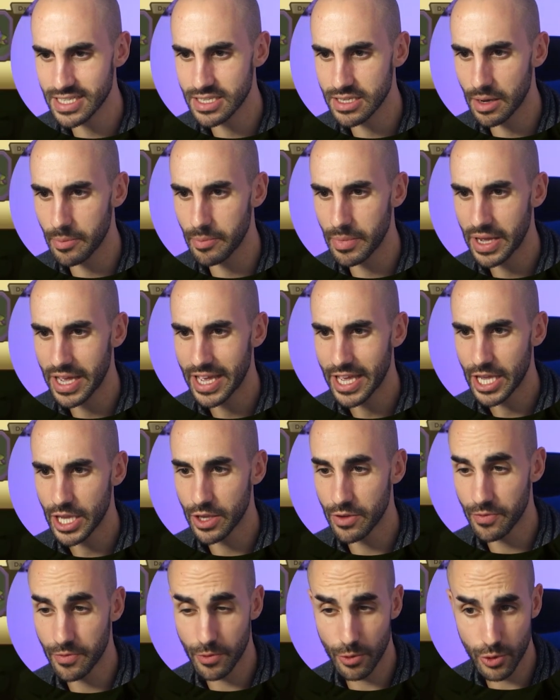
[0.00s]
some
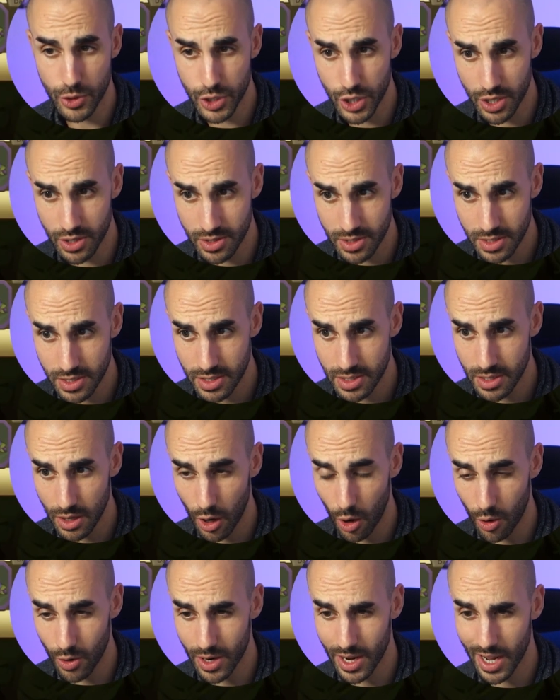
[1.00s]
infusions.
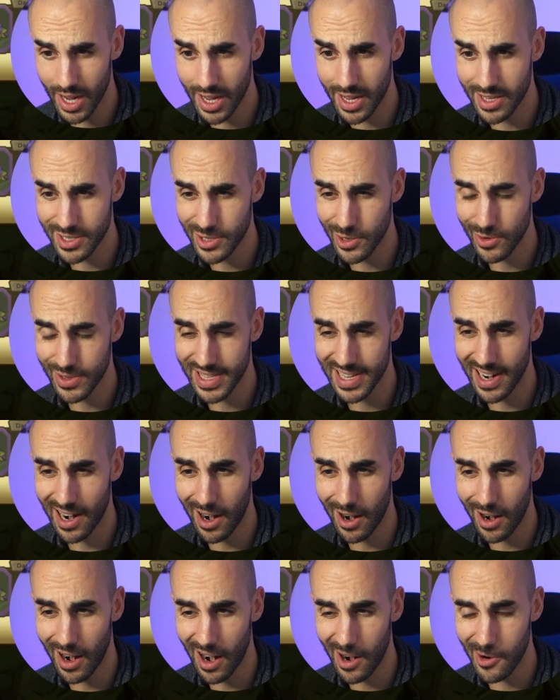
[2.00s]
Okay, so there
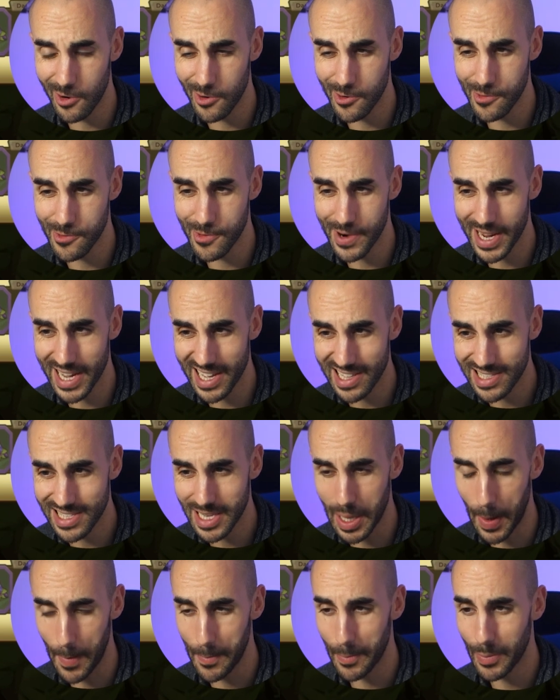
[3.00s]
are already
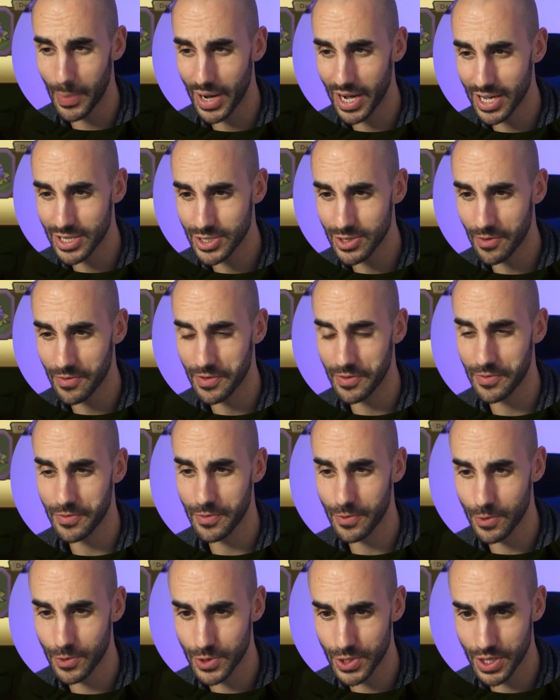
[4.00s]
a bunch of
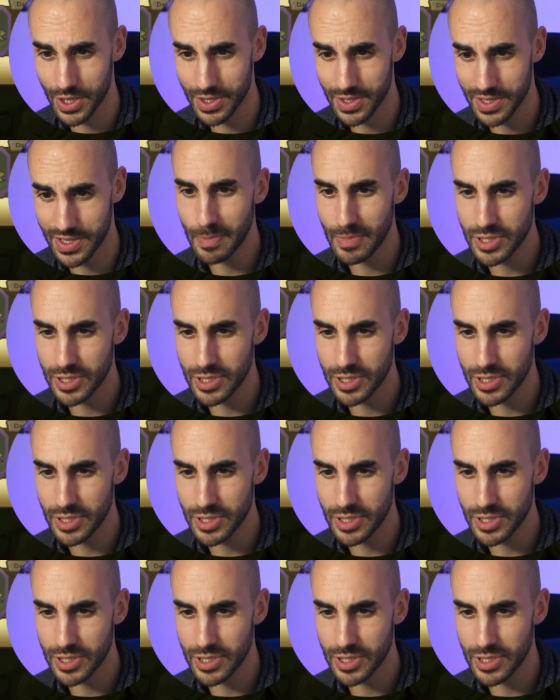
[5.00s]
infusions.